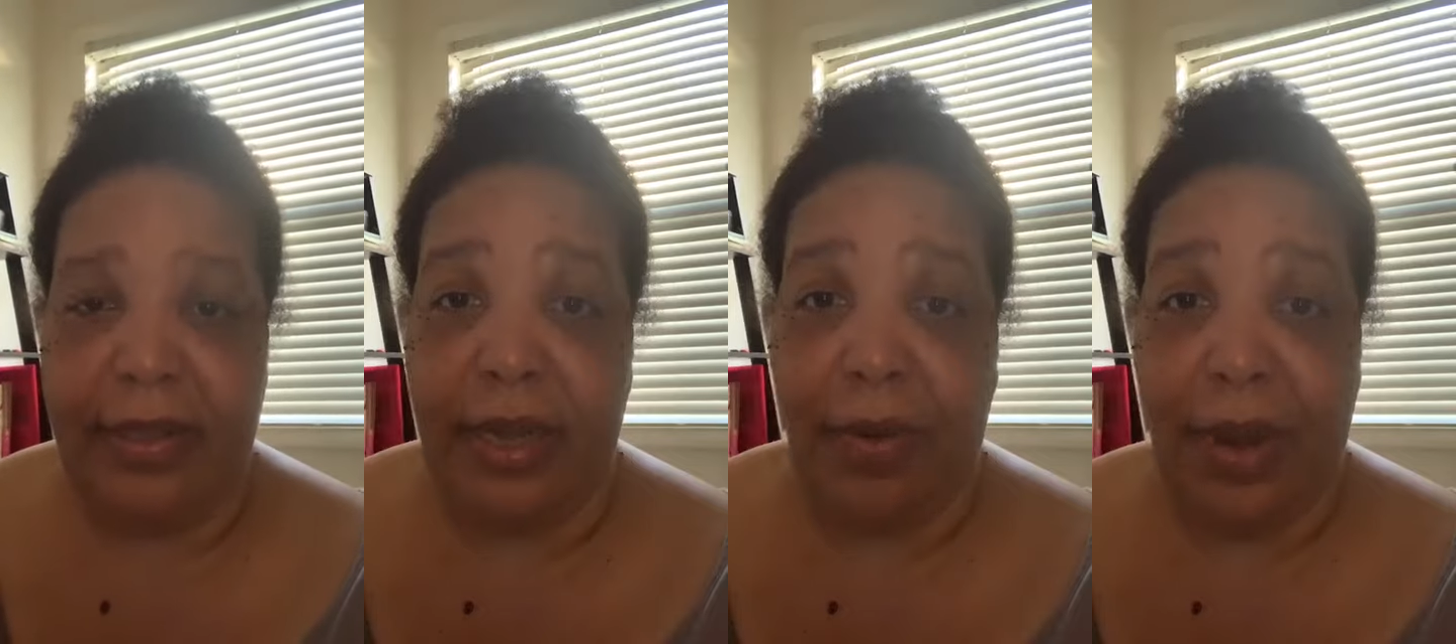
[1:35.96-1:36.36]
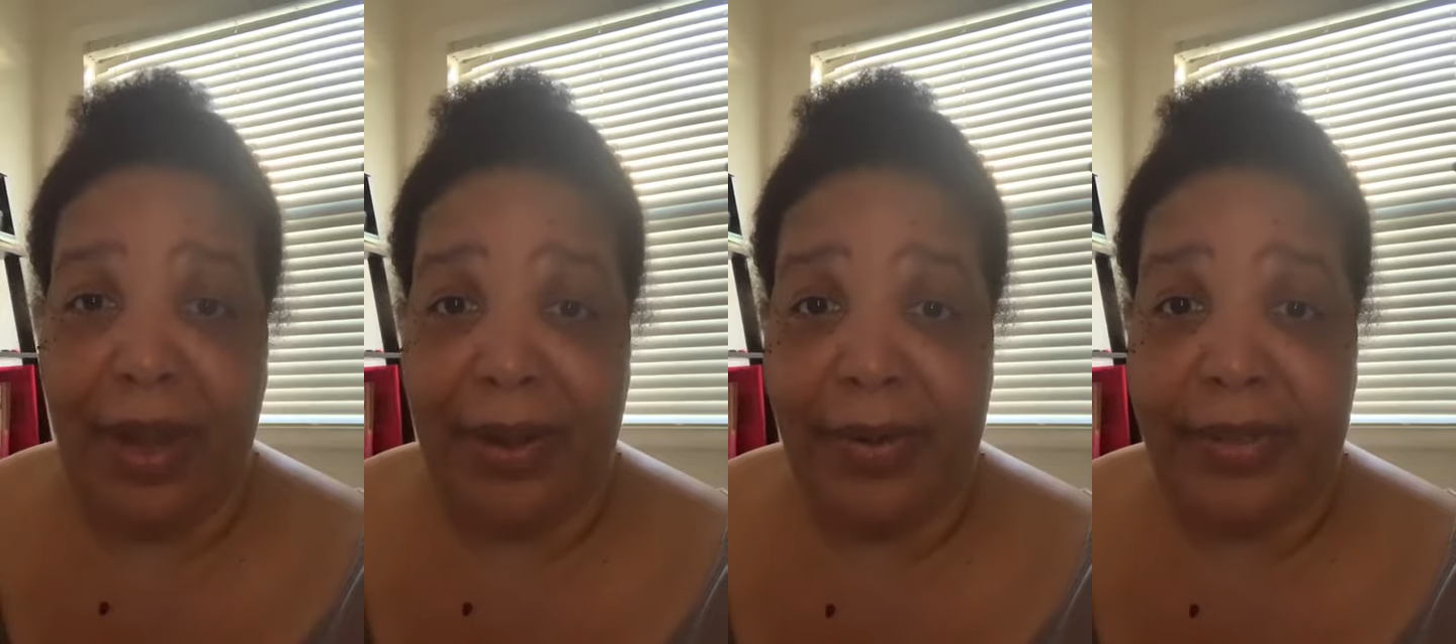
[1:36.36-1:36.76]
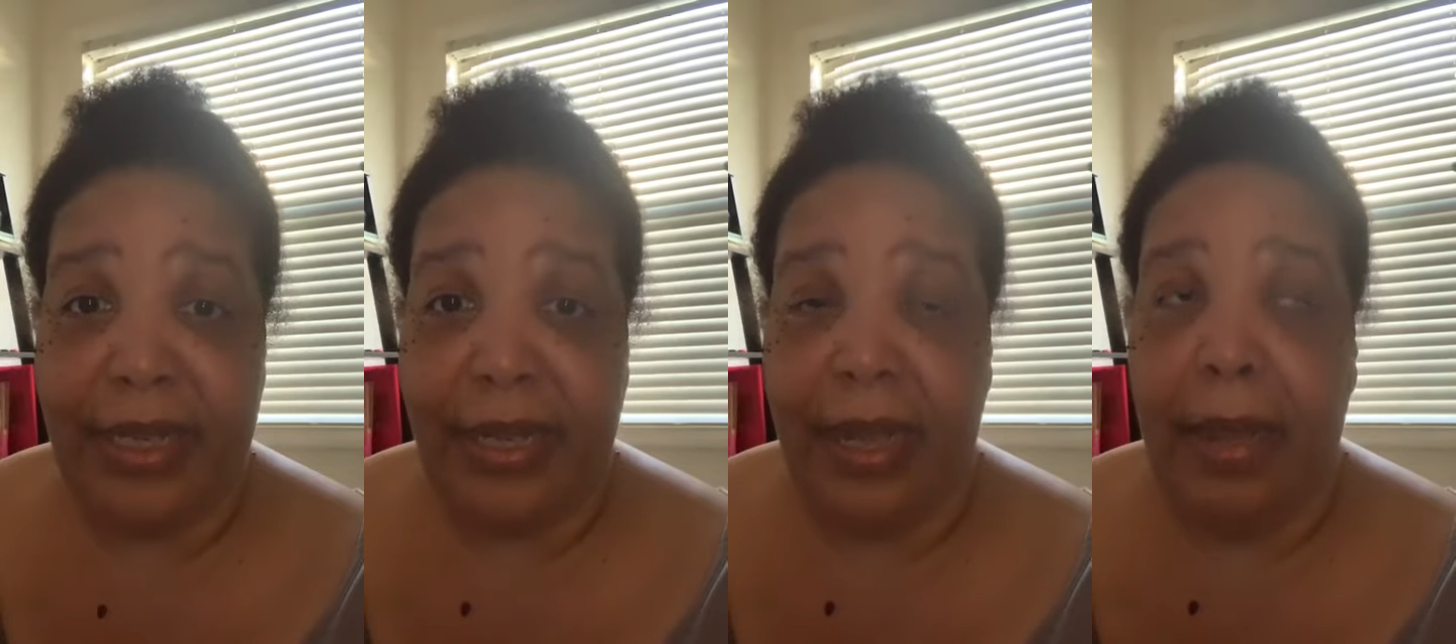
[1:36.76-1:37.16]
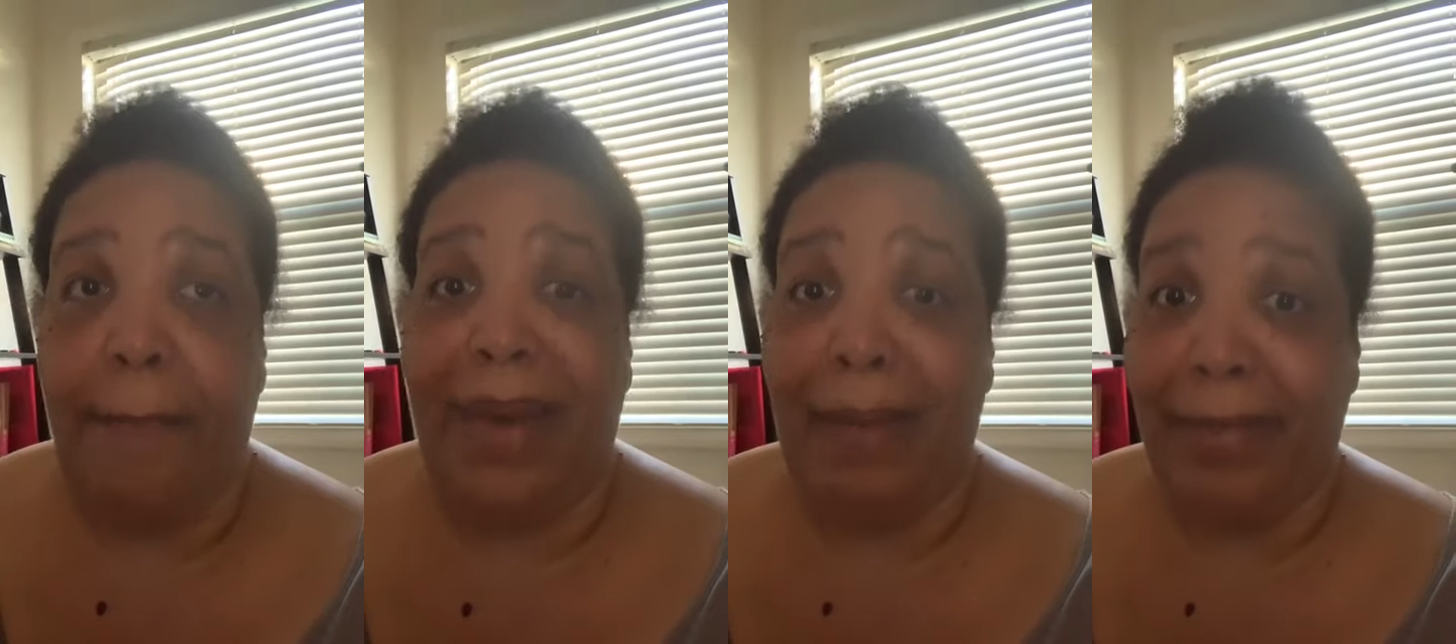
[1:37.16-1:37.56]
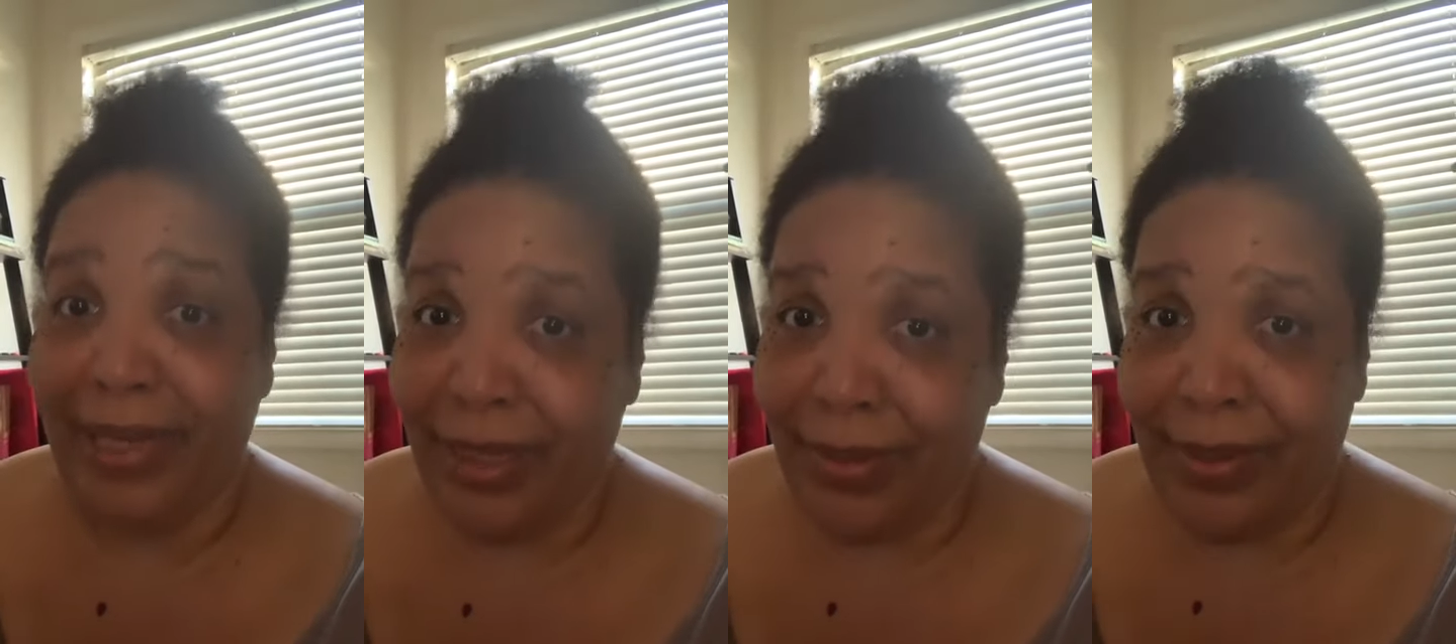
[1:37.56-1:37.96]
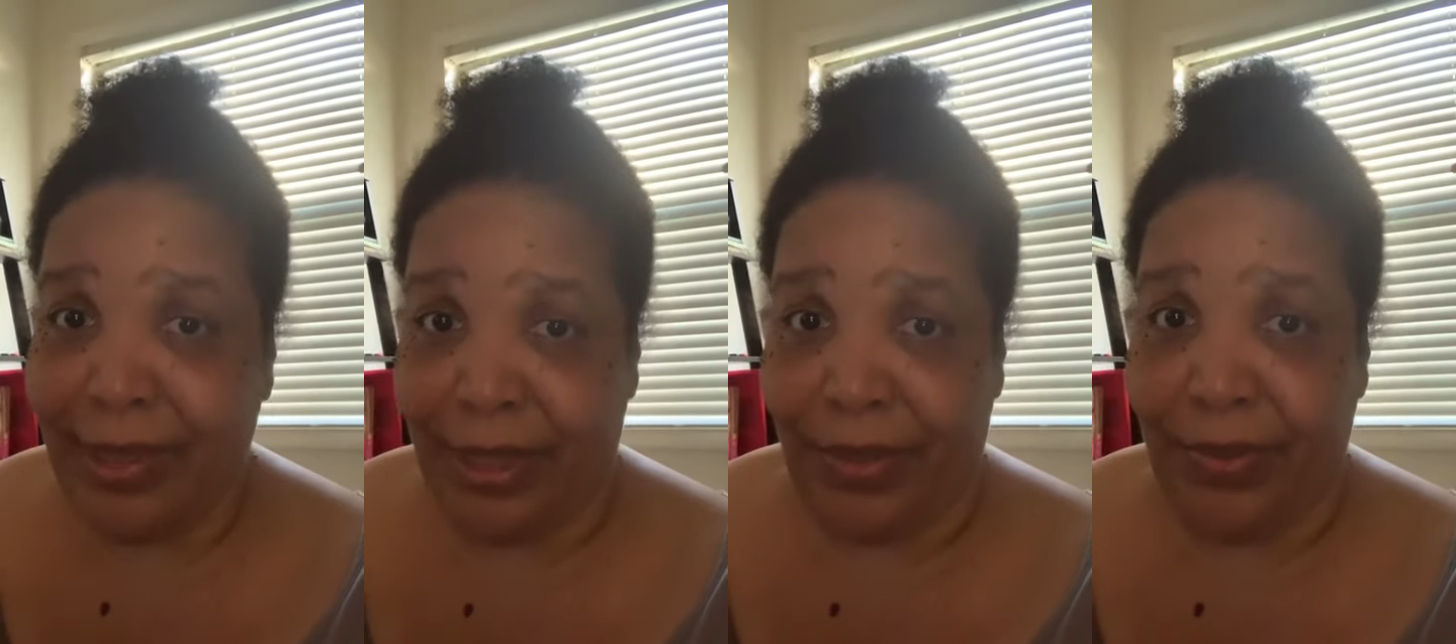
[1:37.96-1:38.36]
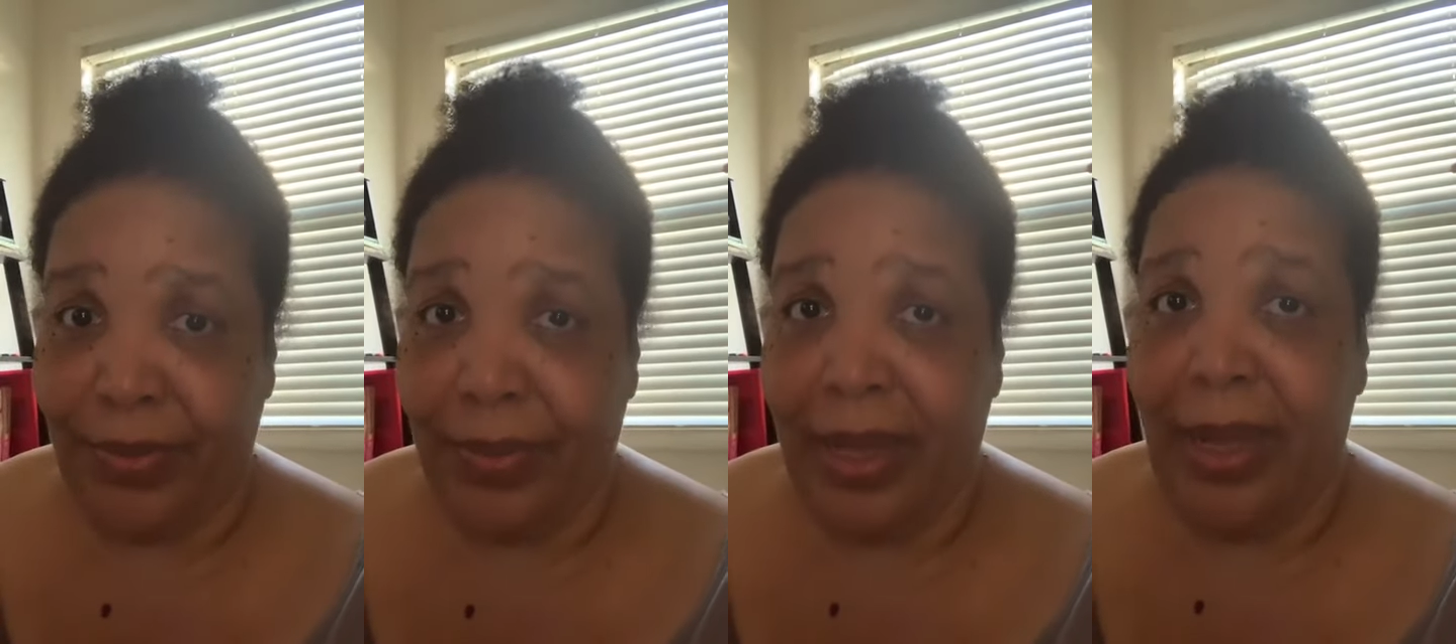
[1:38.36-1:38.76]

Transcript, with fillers: don't hurt my muscles do